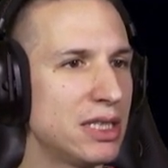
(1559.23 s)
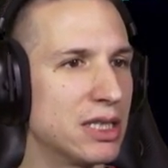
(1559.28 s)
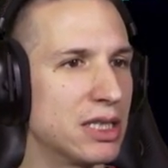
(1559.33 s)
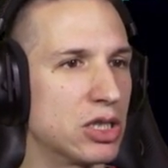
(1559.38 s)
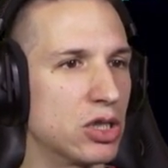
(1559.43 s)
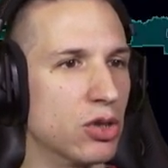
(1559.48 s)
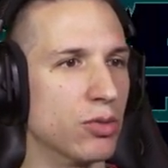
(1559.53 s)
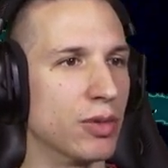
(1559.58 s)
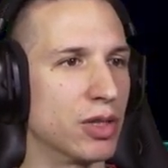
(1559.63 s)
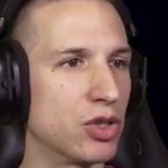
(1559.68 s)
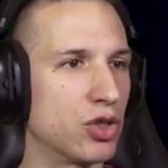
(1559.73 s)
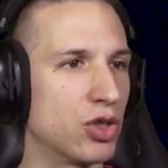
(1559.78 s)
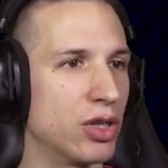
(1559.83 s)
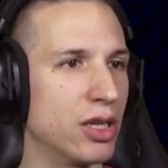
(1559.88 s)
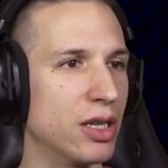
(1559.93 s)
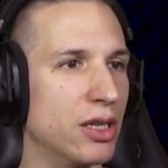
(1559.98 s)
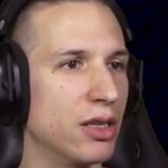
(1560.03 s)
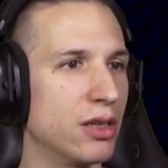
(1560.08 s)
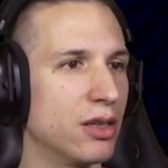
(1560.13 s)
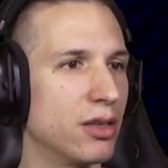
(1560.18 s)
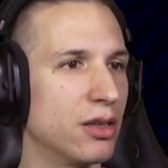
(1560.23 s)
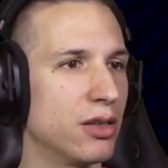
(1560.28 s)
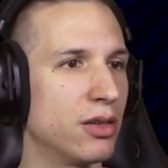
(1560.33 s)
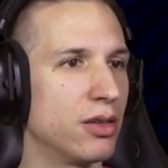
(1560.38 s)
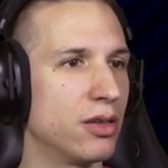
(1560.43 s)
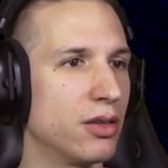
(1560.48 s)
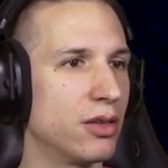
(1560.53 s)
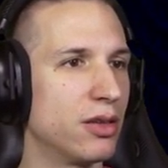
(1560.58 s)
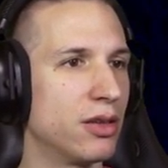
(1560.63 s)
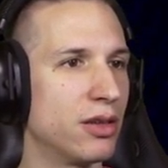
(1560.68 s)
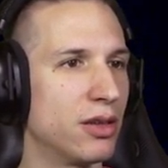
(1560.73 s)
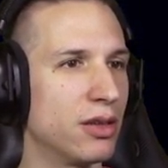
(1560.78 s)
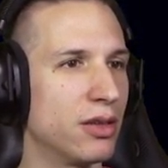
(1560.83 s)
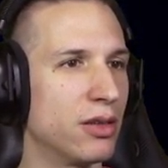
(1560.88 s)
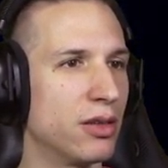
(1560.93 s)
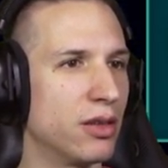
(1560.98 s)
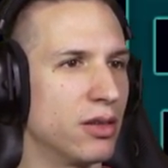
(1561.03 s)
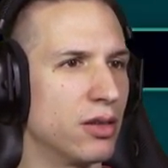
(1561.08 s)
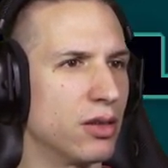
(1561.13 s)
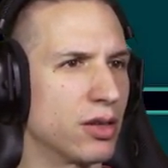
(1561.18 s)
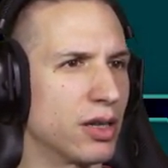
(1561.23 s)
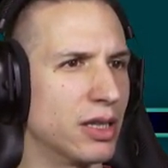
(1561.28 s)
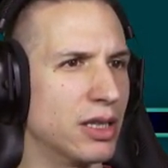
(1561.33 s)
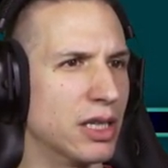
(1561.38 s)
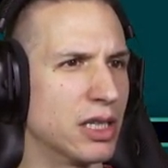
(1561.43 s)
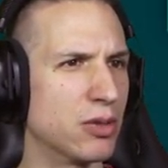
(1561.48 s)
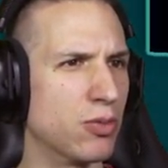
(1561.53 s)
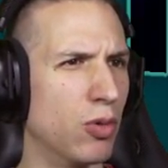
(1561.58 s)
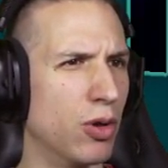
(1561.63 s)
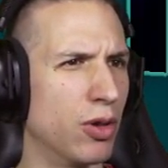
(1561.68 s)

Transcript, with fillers: the Soma Tree. Okay, there's